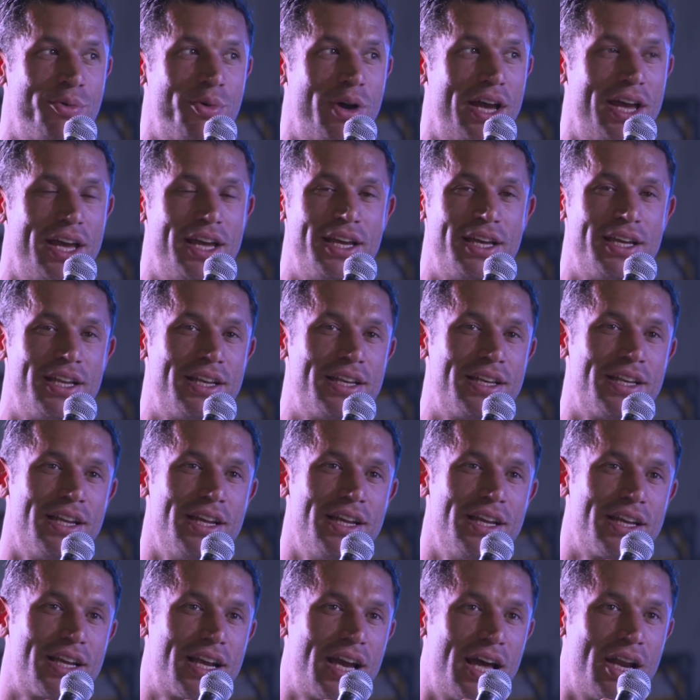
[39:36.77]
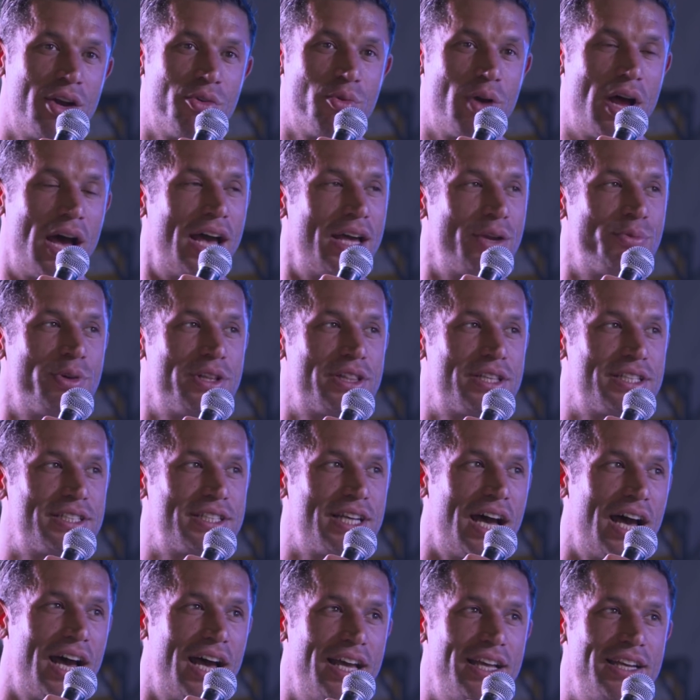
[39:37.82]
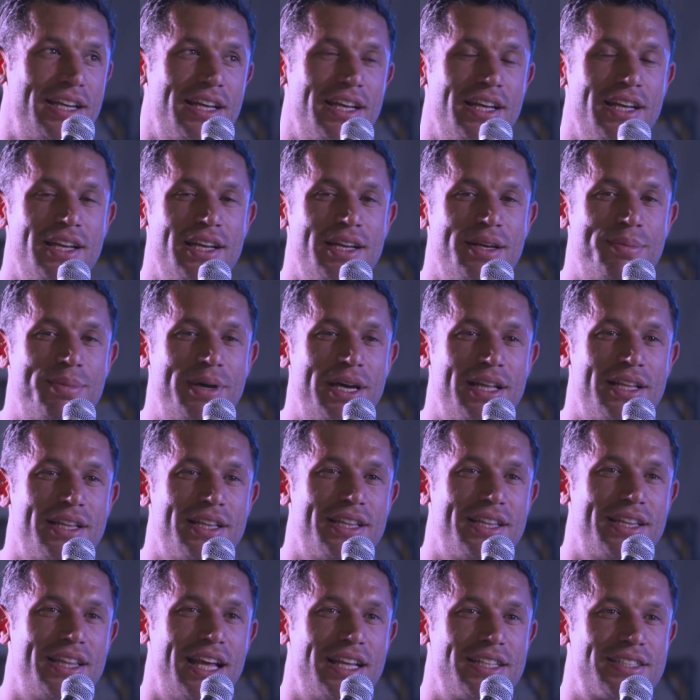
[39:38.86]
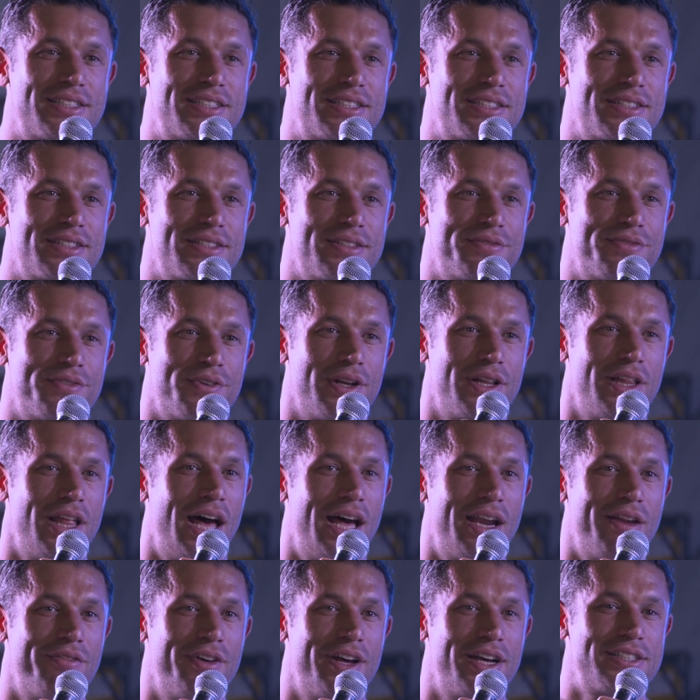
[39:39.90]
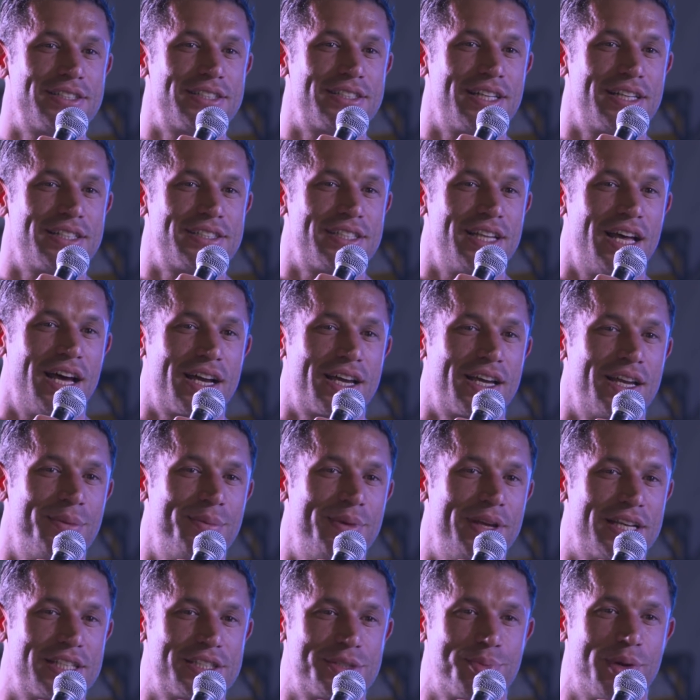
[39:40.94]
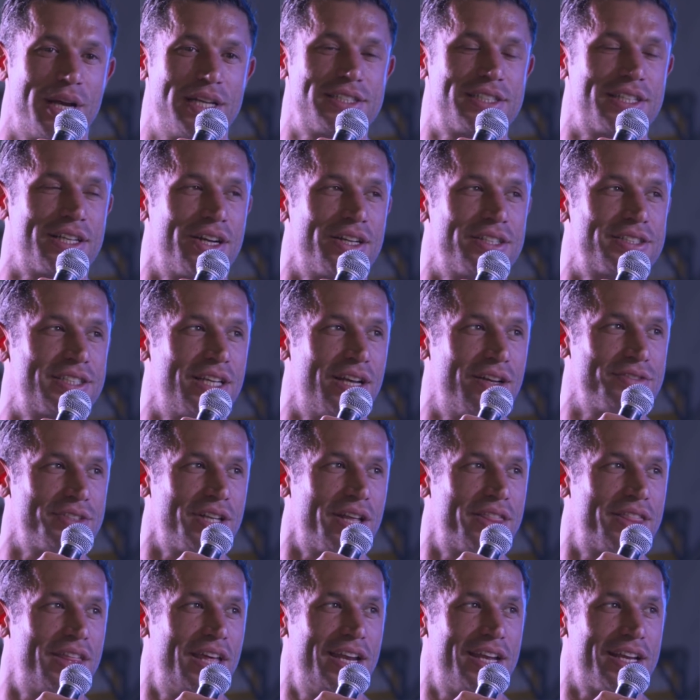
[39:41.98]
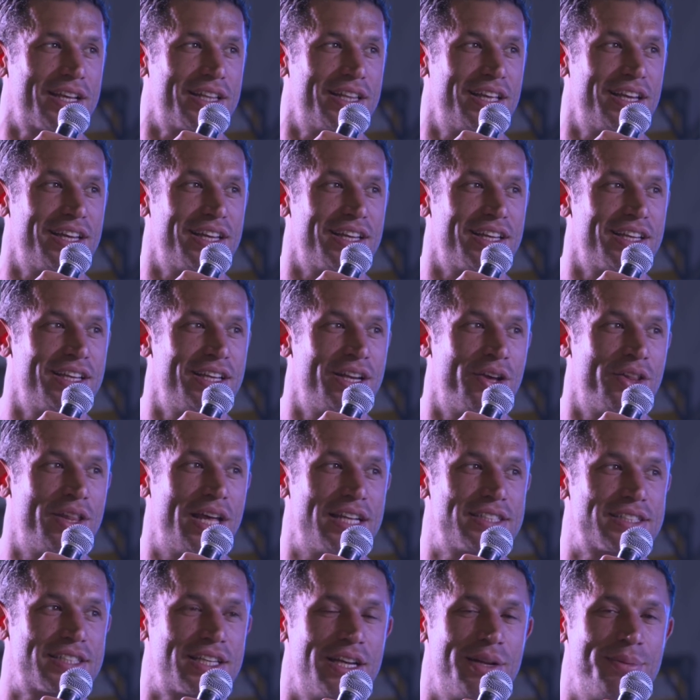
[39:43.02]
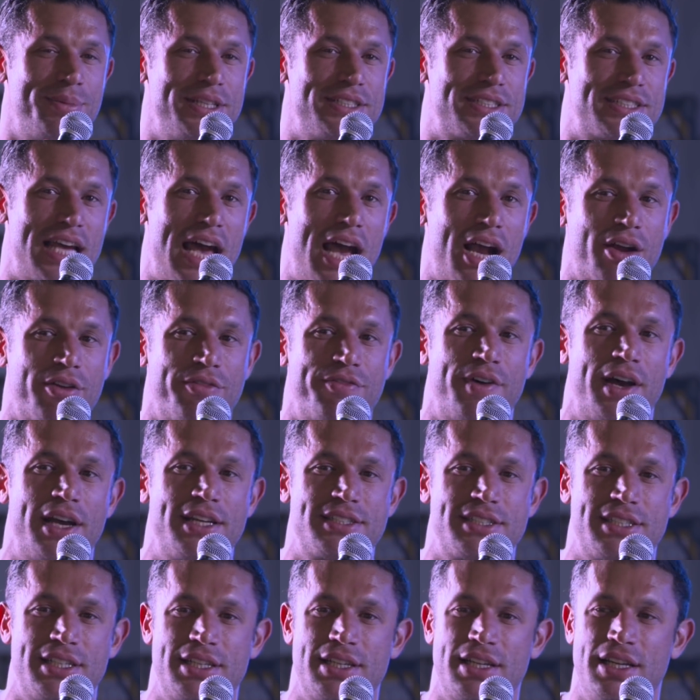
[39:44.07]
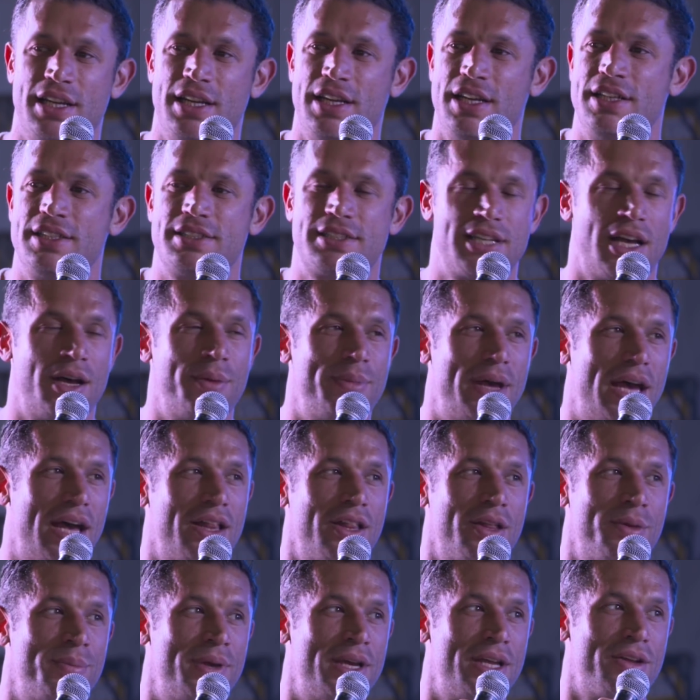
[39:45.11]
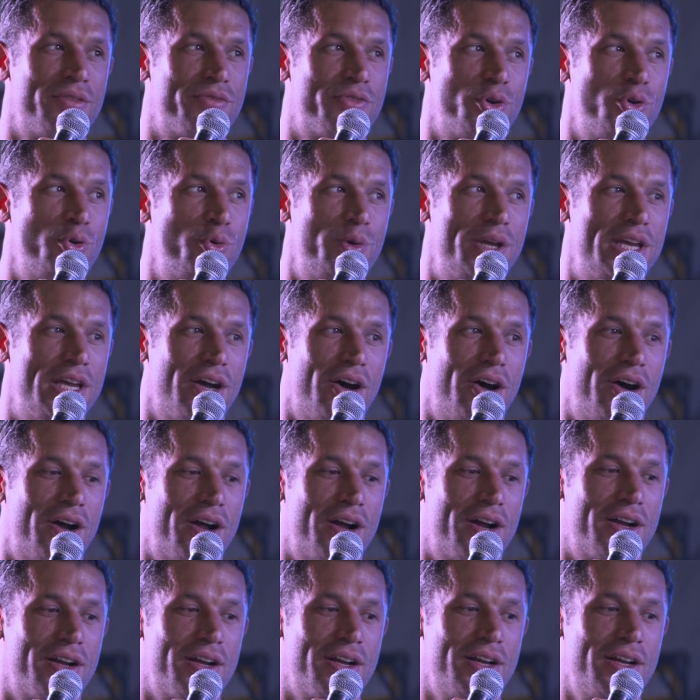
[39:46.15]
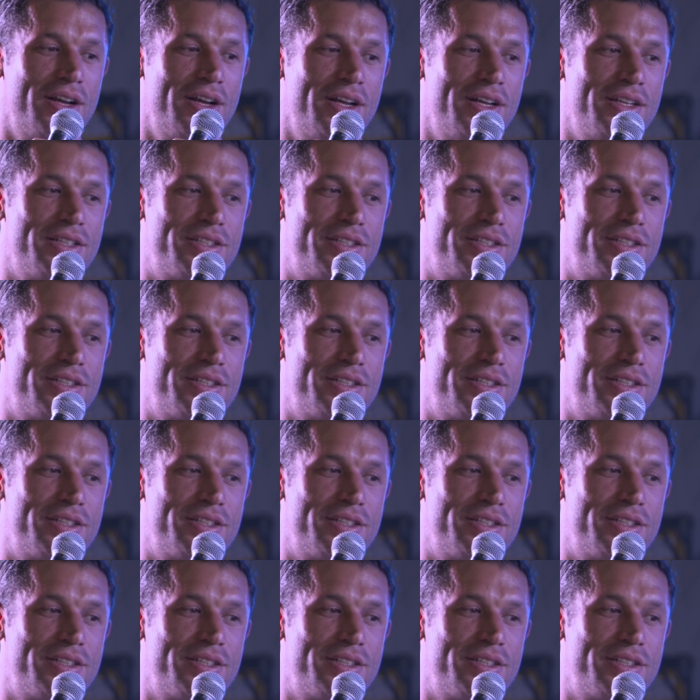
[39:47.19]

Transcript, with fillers: any way and kind of ride with the tide. But that's for a lot of us, that's not going to be expressing ourselves authentically. You know, right. that's going to be sacrificing some element of who we are